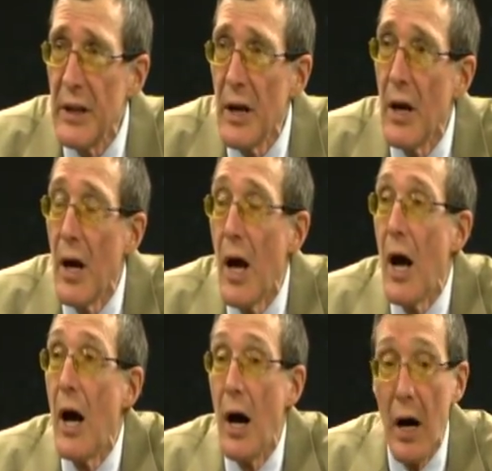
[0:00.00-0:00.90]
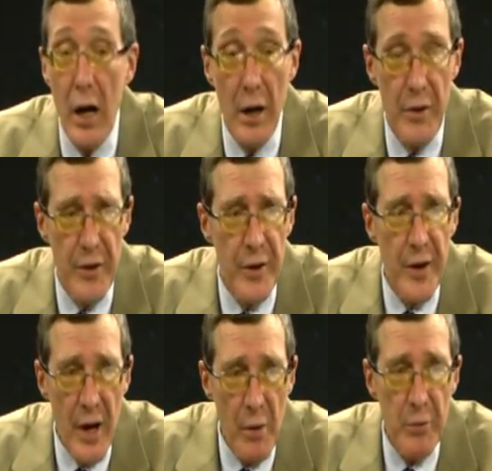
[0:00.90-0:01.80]
Mm-hmm. Uh, they're
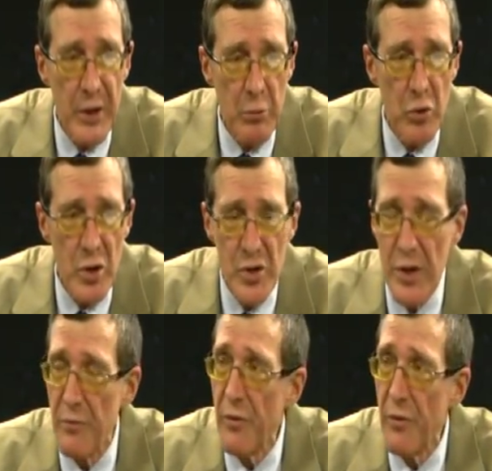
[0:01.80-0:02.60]
not being pushed in